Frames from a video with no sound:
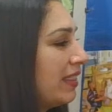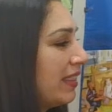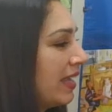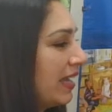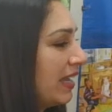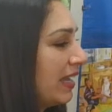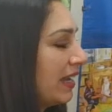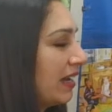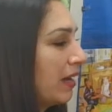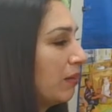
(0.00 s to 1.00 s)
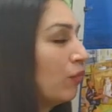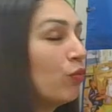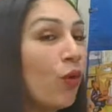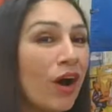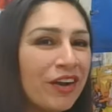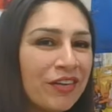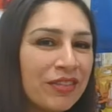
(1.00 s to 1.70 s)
They water